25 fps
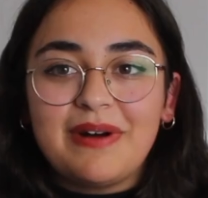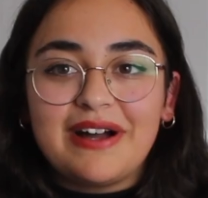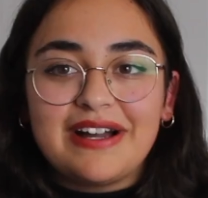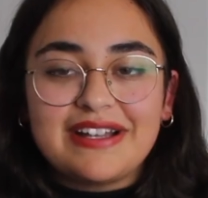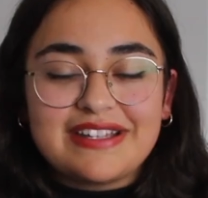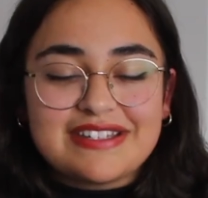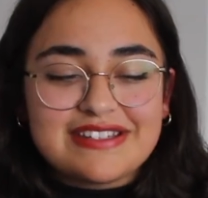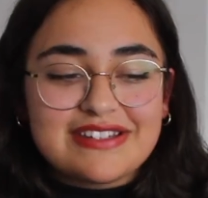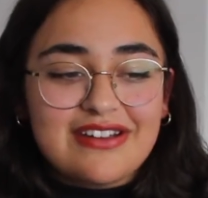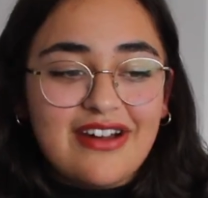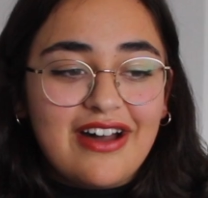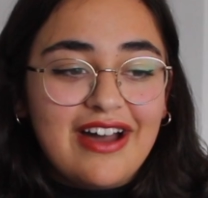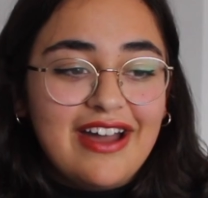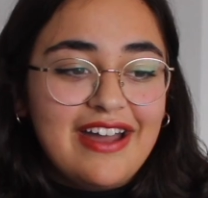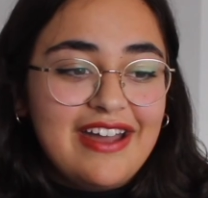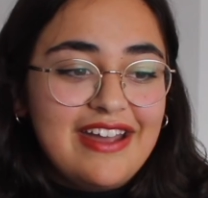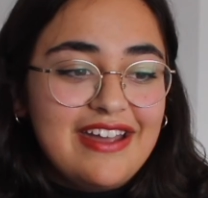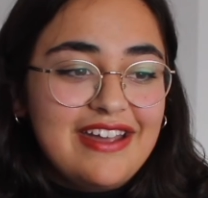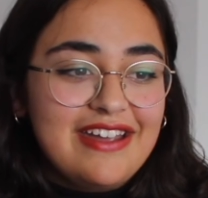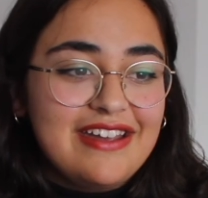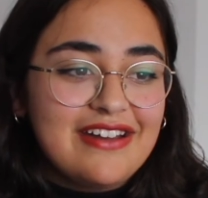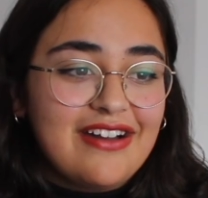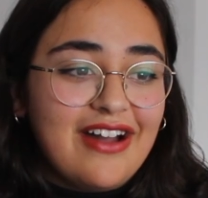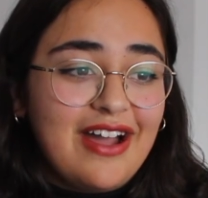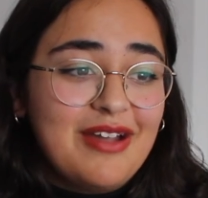But
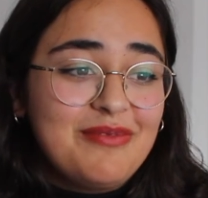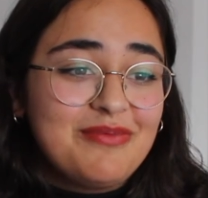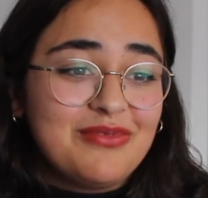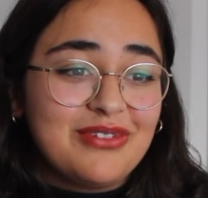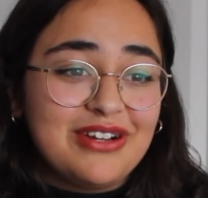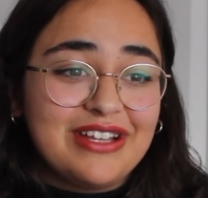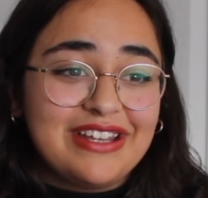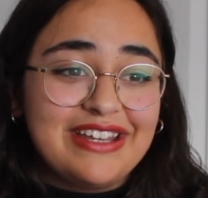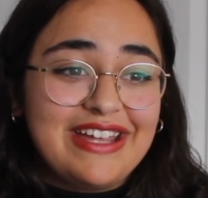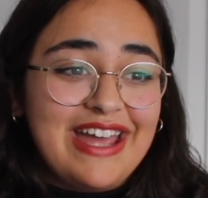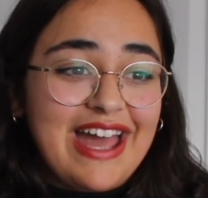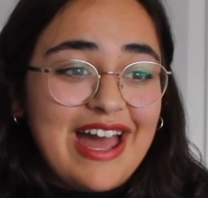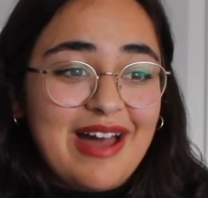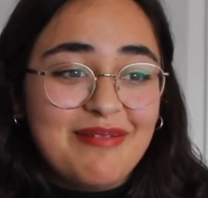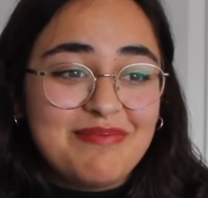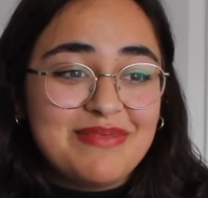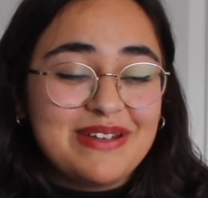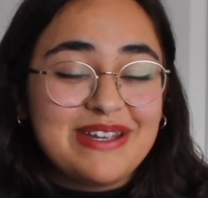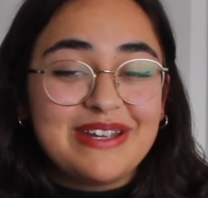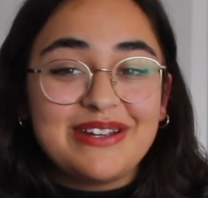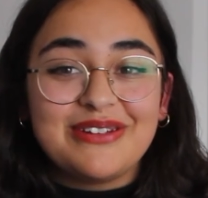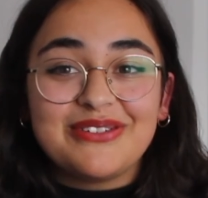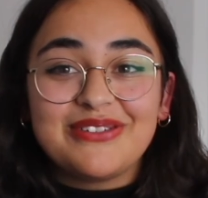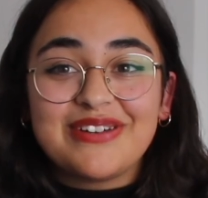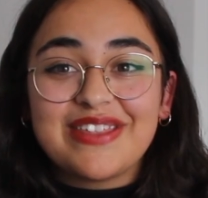I'm really
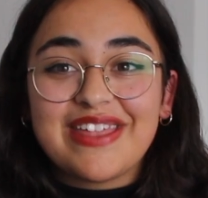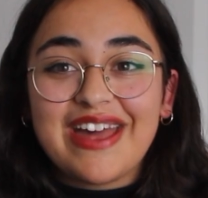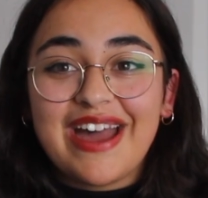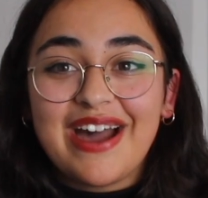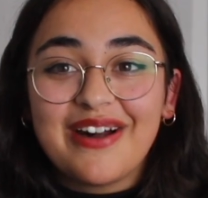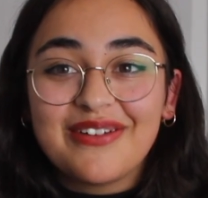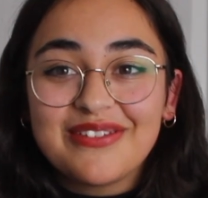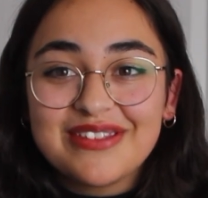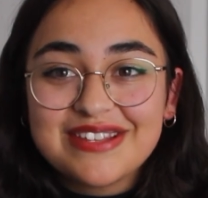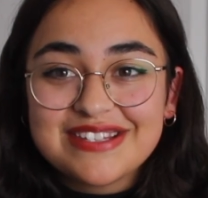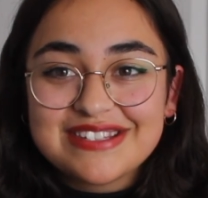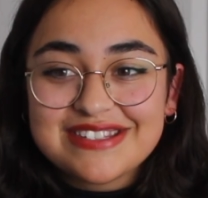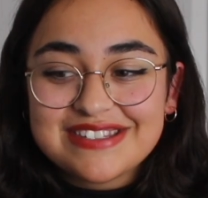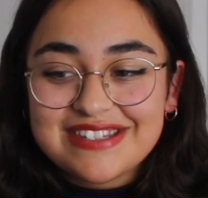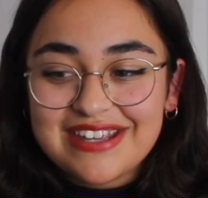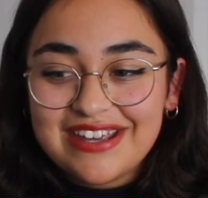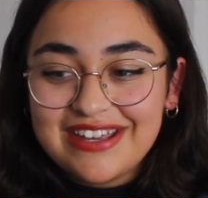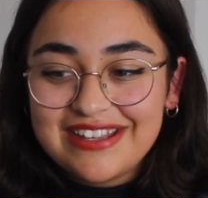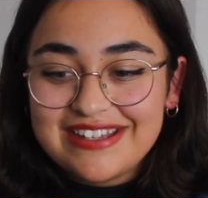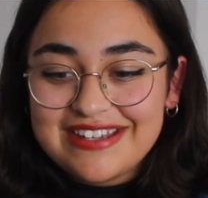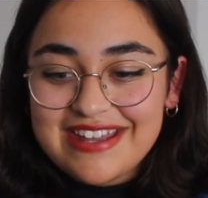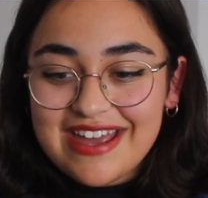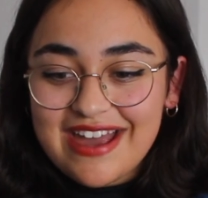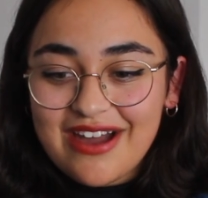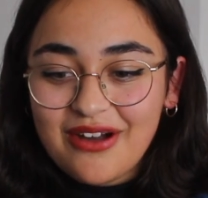happy with how this
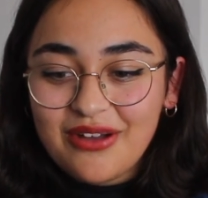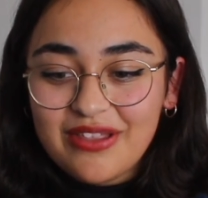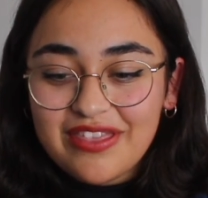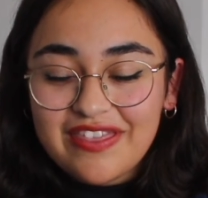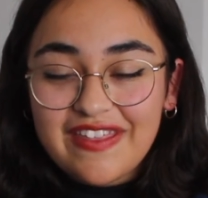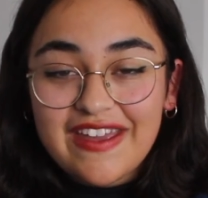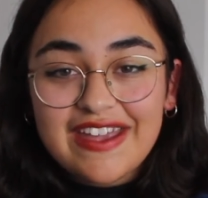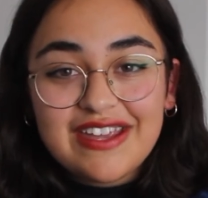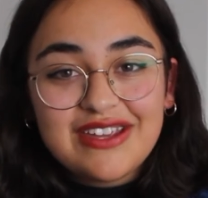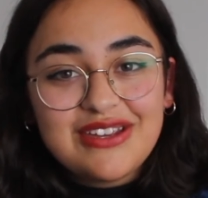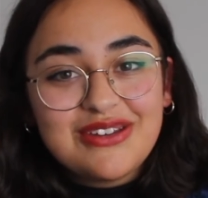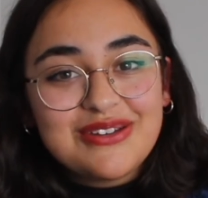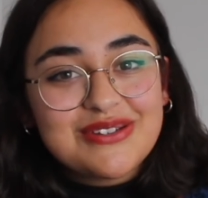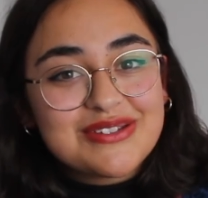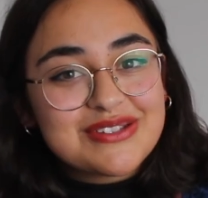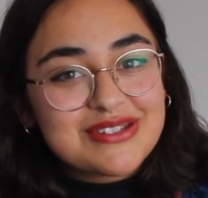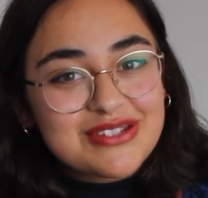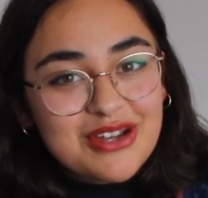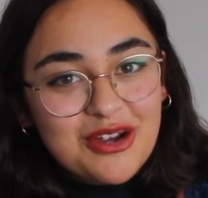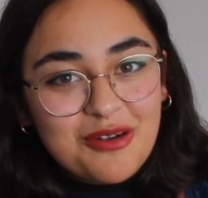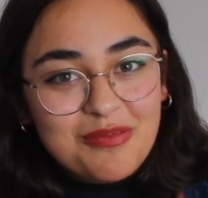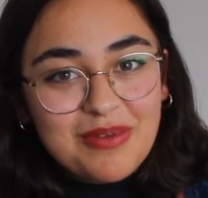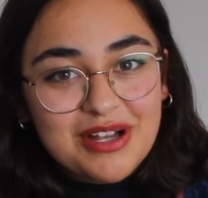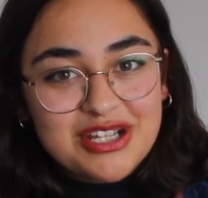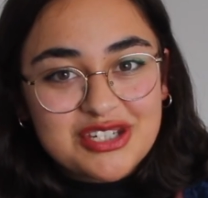turned out. Thank you
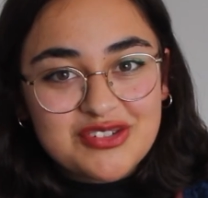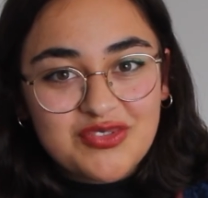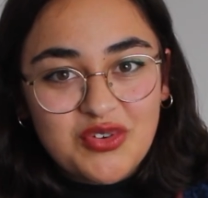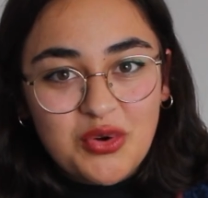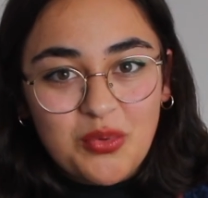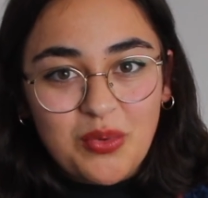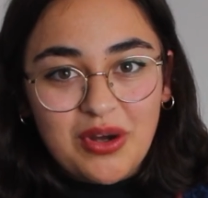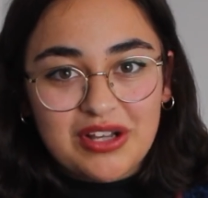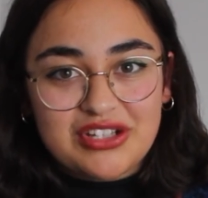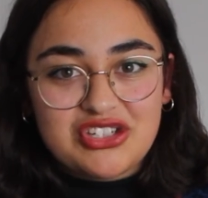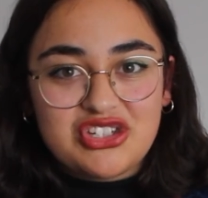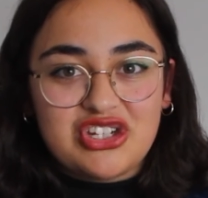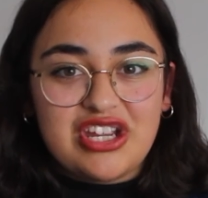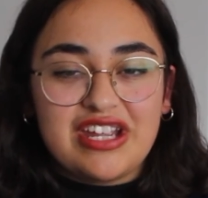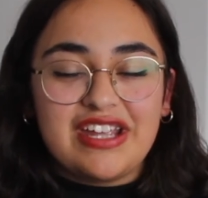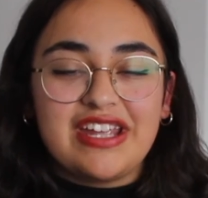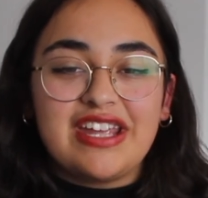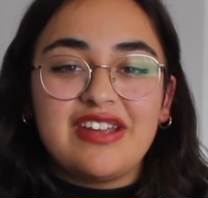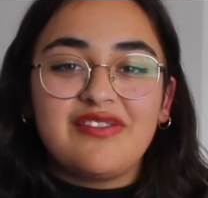so much for watching.